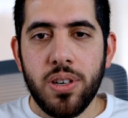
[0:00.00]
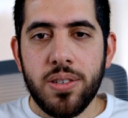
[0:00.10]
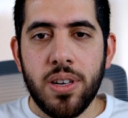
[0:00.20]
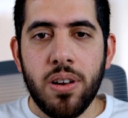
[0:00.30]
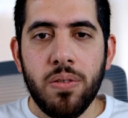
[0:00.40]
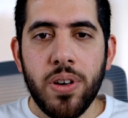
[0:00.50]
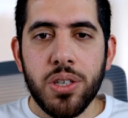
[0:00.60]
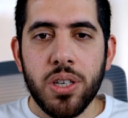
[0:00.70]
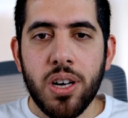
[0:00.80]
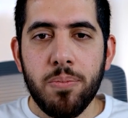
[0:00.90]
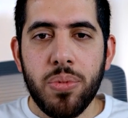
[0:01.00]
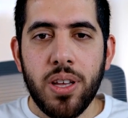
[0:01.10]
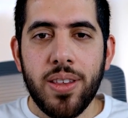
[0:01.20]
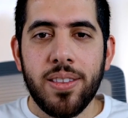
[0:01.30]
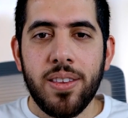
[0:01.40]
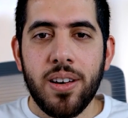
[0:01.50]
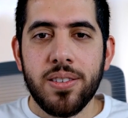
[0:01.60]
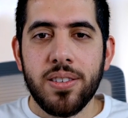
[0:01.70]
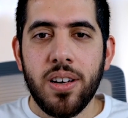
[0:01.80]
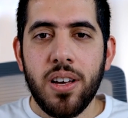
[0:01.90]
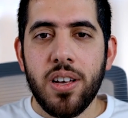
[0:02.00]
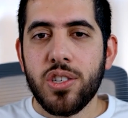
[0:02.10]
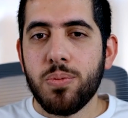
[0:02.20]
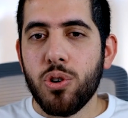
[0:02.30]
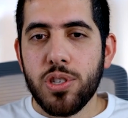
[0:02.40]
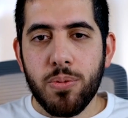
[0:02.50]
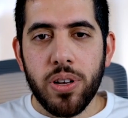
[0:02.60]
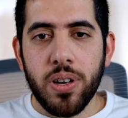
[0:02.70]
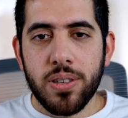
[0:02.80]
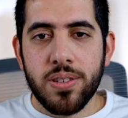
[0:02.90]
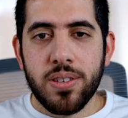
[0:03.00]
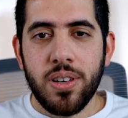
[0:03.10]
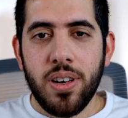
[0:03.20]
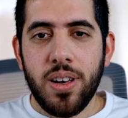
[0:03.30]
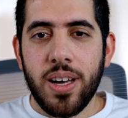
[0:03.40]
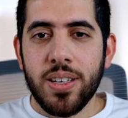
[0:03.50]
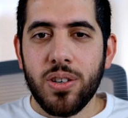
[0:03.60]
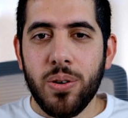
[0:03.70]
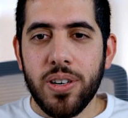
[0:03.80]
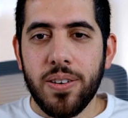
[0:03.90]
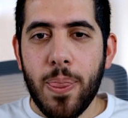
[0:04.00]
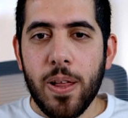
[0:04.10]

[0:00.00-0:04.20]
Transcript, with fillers: It's an innovation company that does sports products and so on.